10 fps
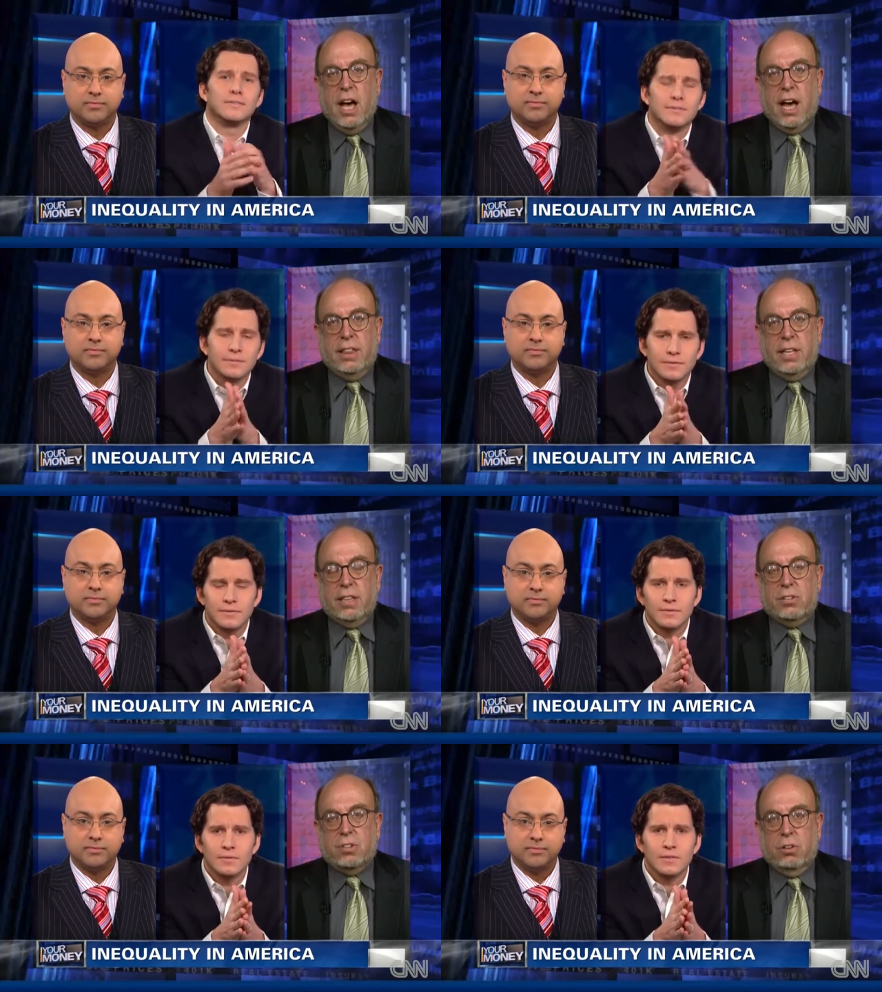Speaker 1: I think
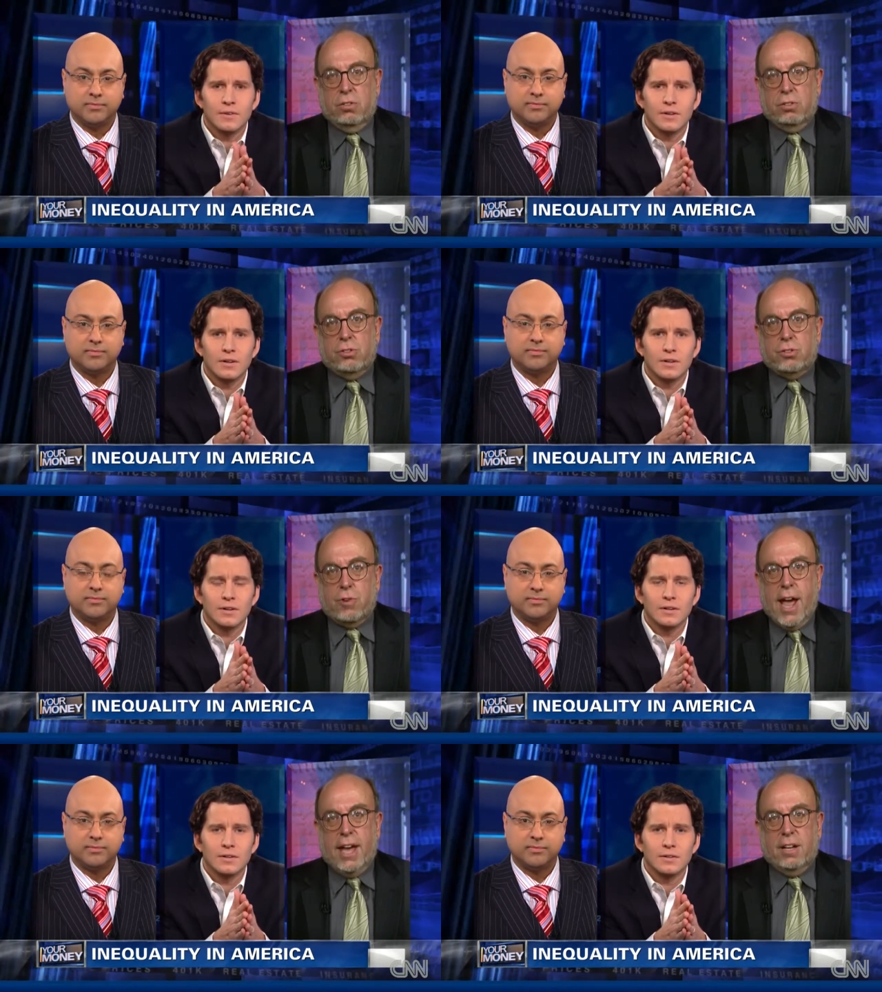there's a whole
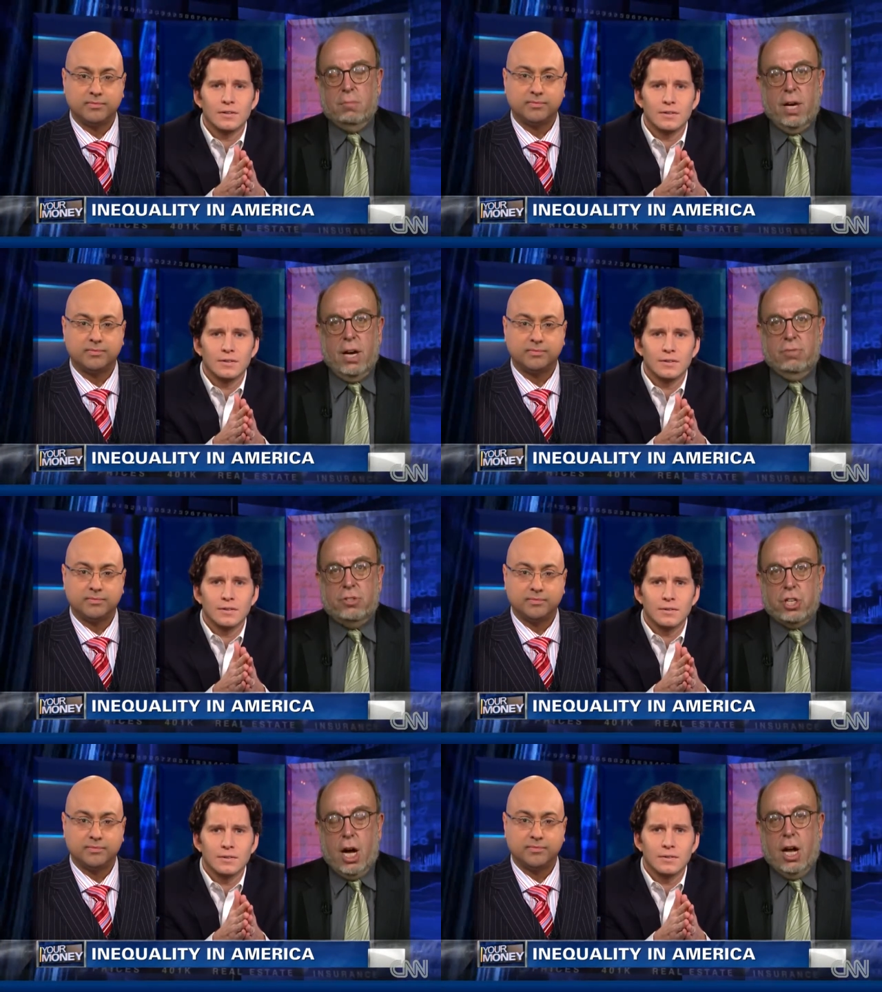stratum of
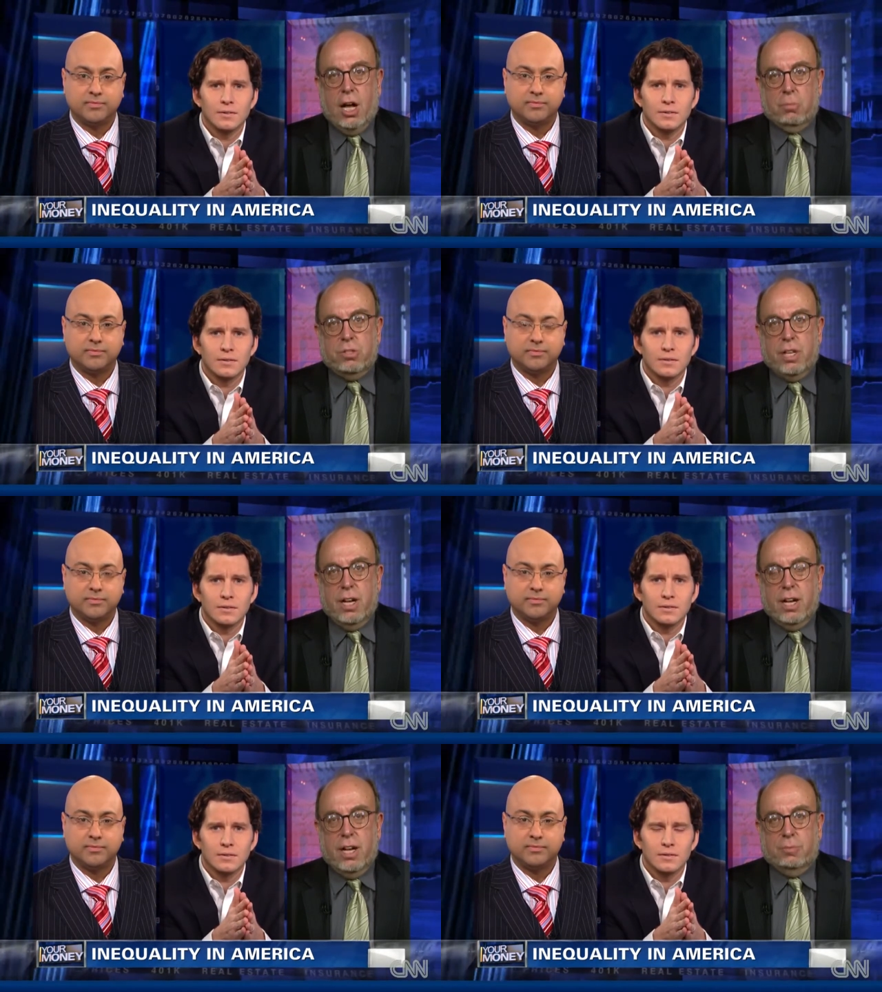jobs,
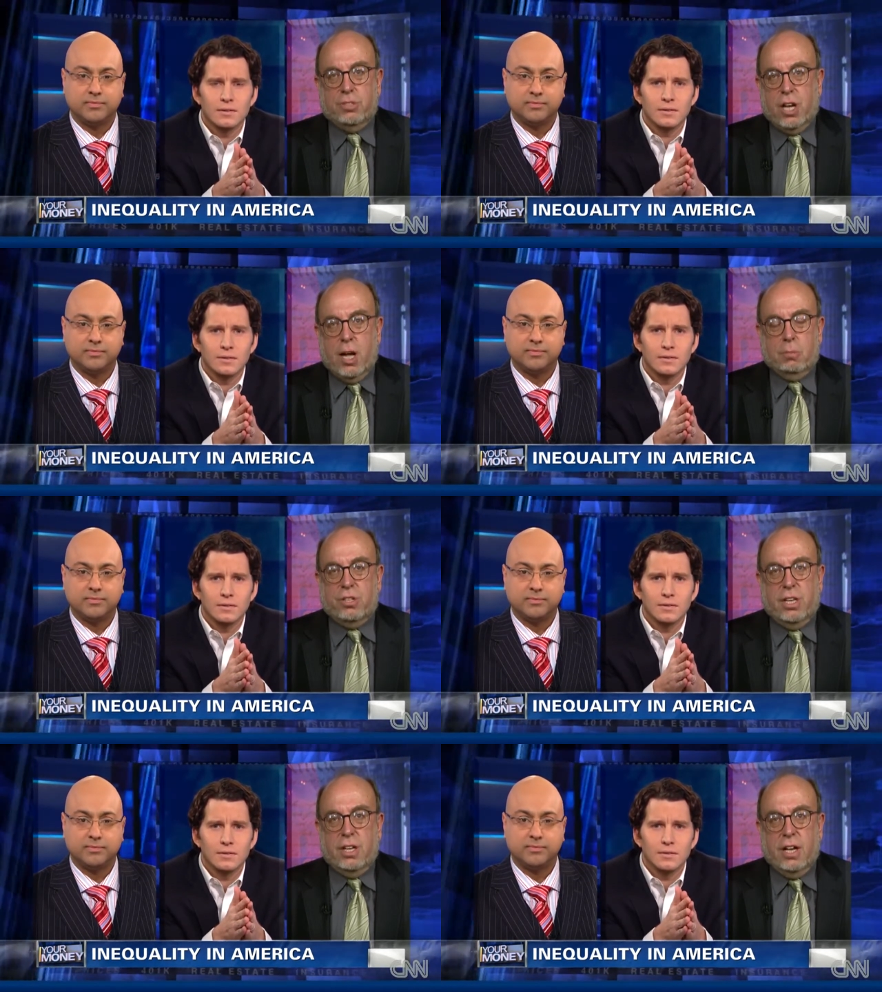uh,
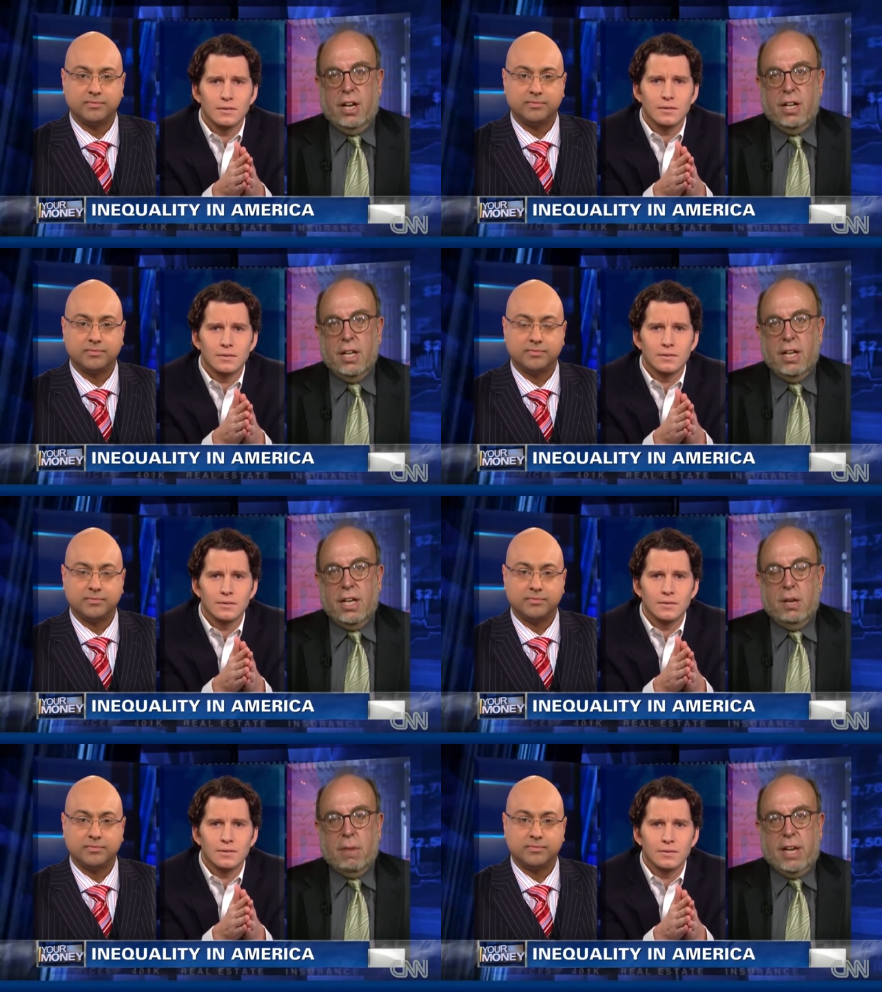jobs in, uh,
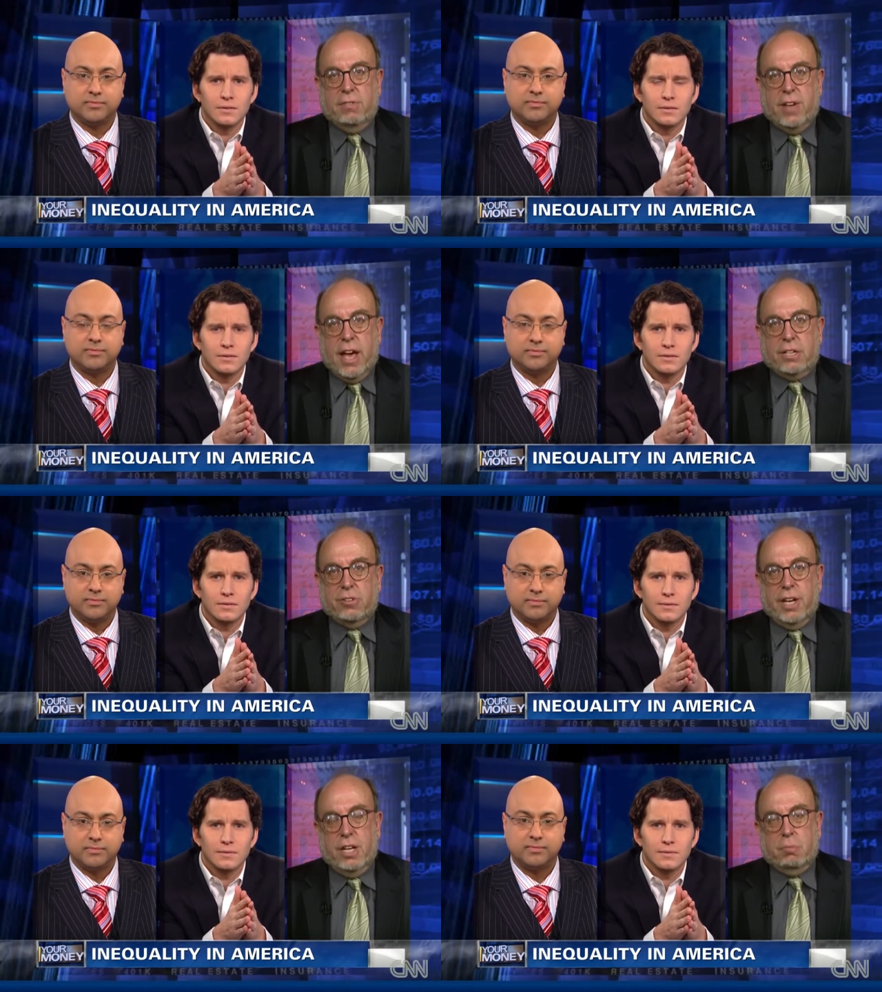in
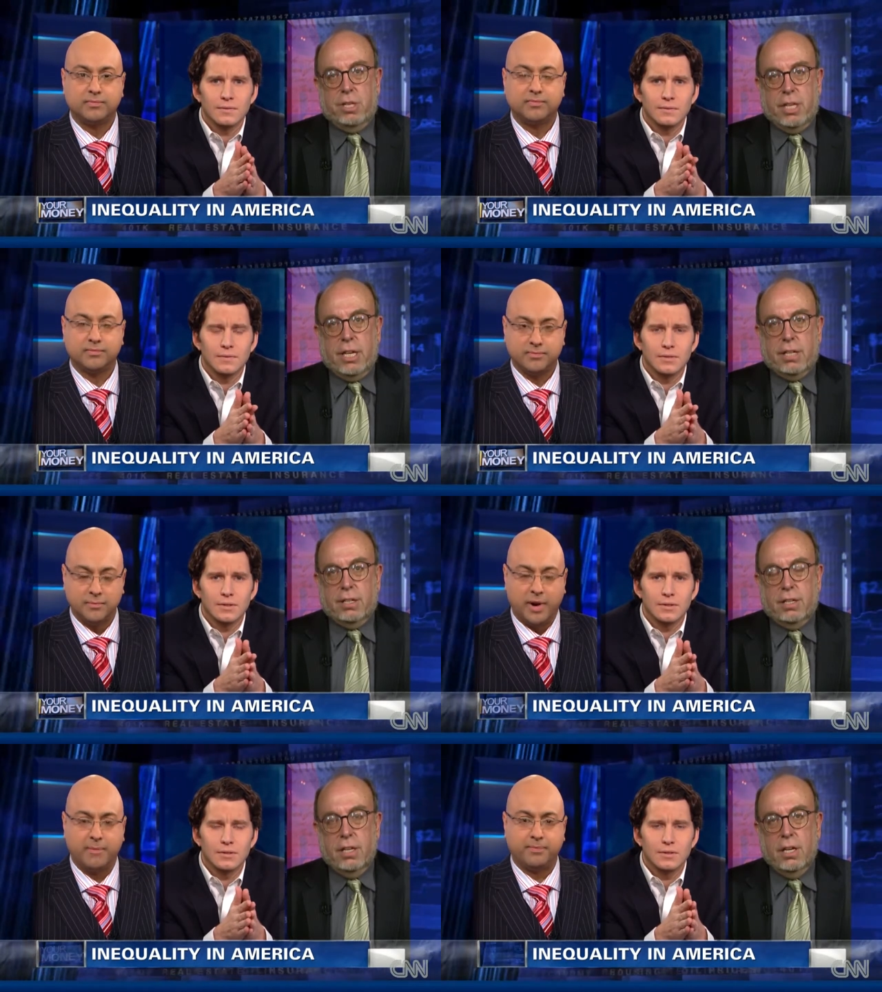manufacturing in
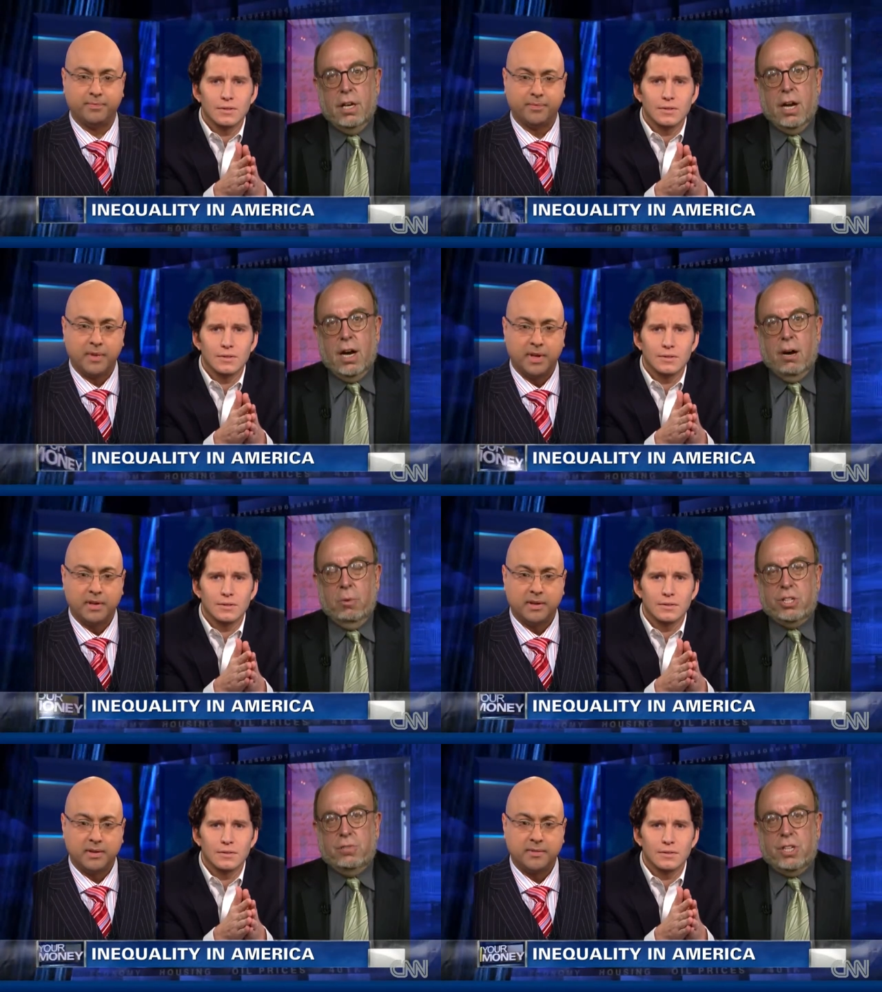particular, right uh,
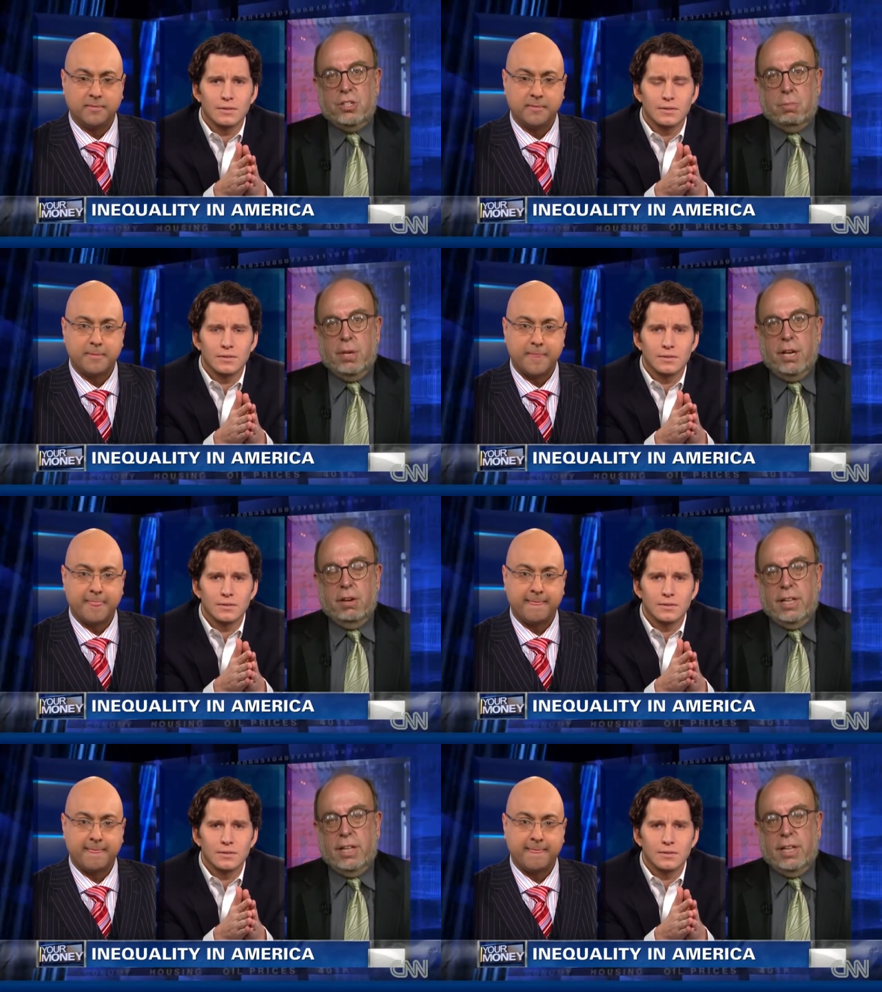which have disappeared.